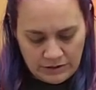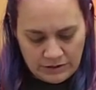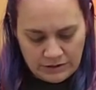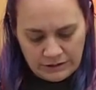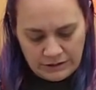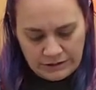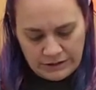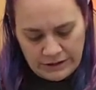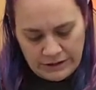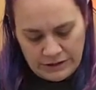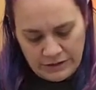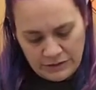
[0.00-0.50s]

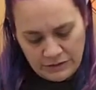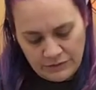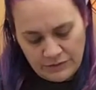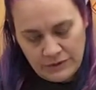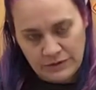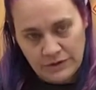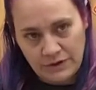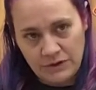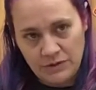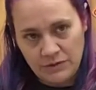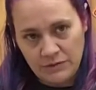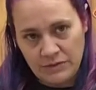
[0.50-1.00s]
Now
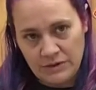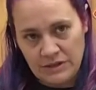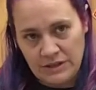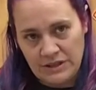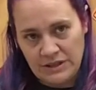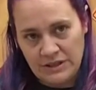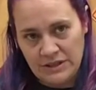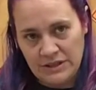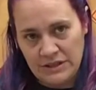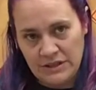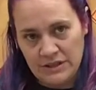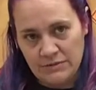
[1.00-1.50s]
this one is
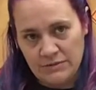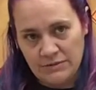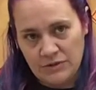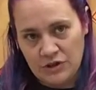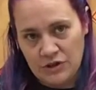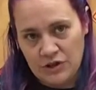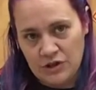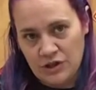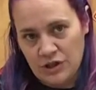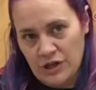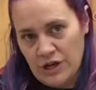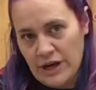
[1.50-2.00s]
in a
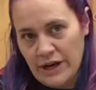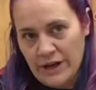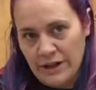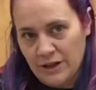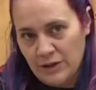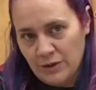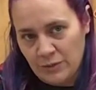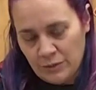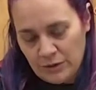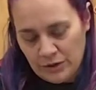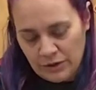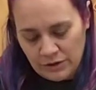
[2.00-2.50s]

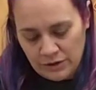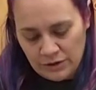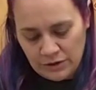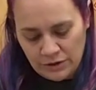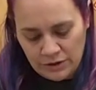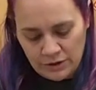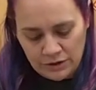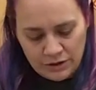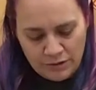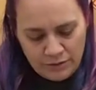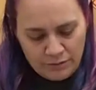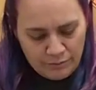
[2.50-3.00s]

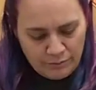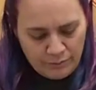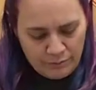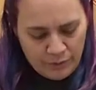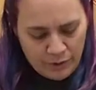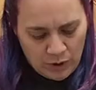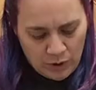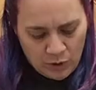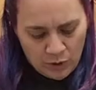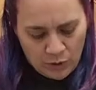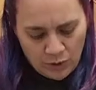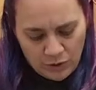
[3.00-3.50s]
shallower
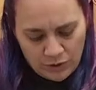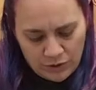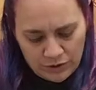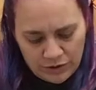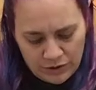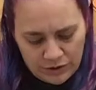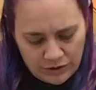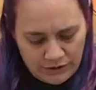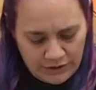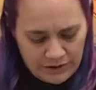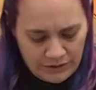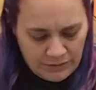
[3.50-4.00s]
bowl,
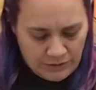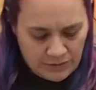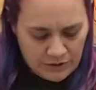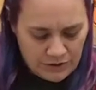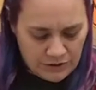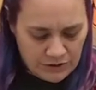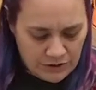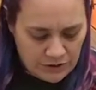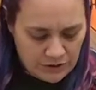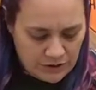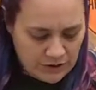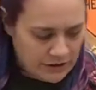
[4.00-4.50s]
so I
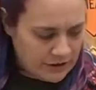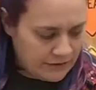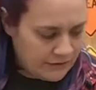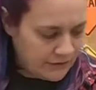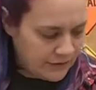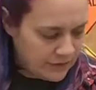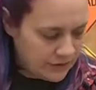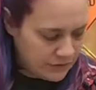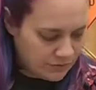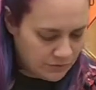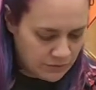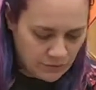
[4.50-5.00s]
wonder if
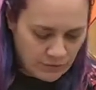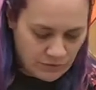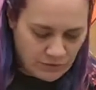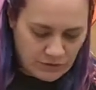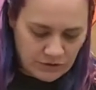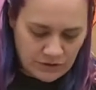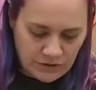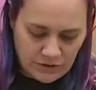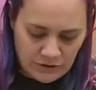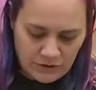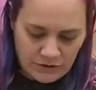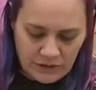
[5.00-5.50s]
its roots,
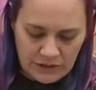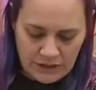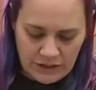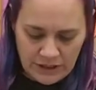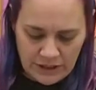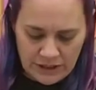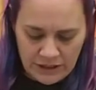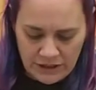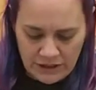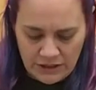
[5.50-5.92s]
oh yeah,